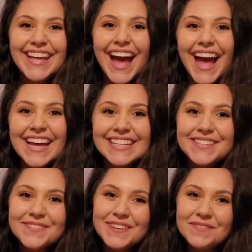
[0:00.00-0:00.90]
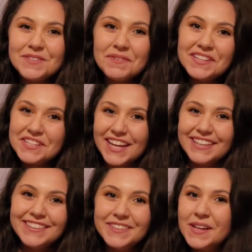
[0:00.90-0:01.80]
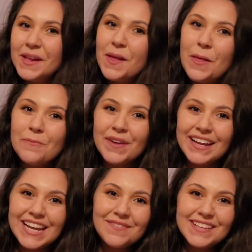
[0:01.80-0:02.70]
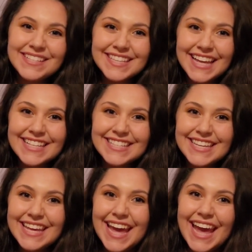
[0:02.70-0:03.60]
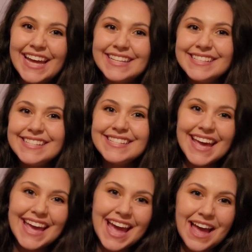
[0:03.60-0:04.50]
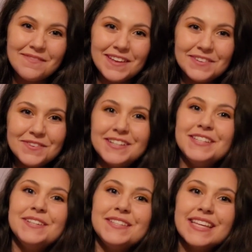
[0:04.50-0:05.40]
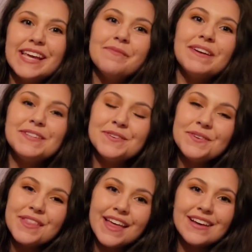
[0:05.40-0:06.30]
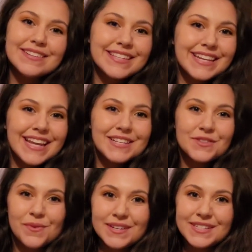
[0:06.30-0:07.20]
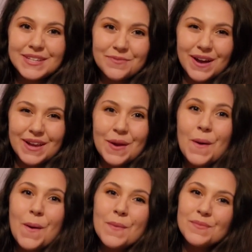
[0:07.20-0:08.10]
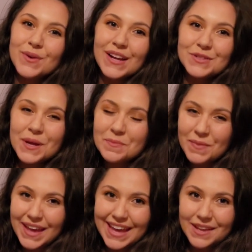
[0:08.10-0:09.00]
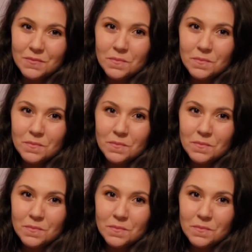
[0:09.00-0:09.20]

guys, welcome to my channel. My name is Lexi and today I'm introducing my 2021 Project Pan.